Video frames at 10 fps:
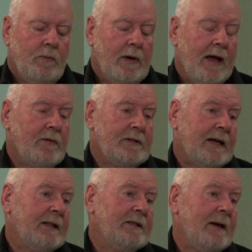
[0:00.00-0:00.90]
we'd have
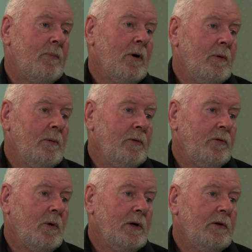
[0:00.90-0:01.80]
exactly the same problem
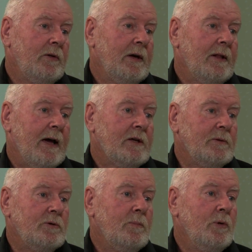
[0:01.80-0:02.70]
as what the
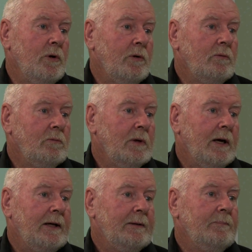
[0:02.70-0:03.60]
house we saw burnt
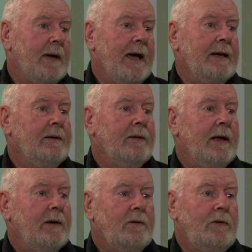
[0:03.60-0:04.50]
had.
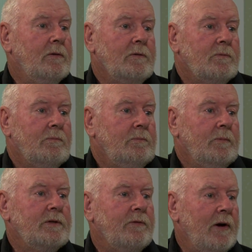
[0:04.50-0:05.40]
That was,
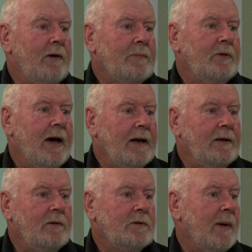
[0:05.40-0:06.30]
once the flare up
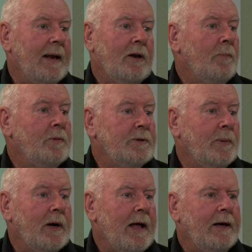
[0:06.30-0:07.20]
started, there was no helicopters to
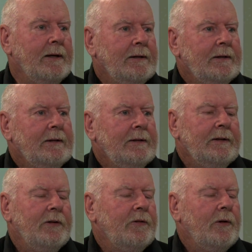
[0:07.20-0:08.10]
put it out.
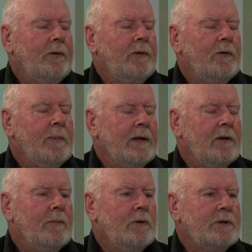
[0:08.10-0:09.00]
And so you would have been
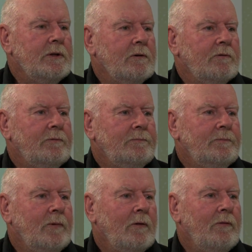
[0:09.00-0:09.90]
at the mercy
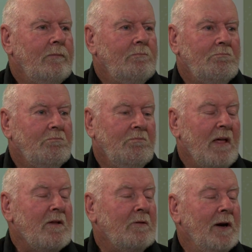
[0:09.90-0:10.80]
of
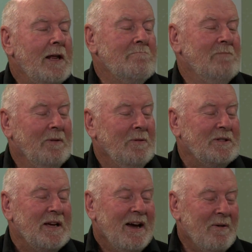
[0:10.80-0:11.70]
nothing really. It
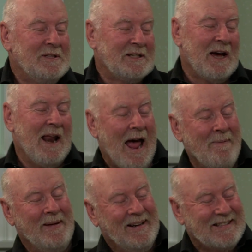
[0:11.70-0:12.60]
was just going to
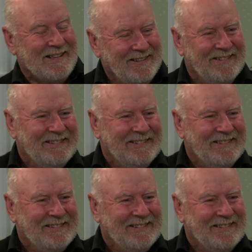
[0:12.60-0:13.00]
happen.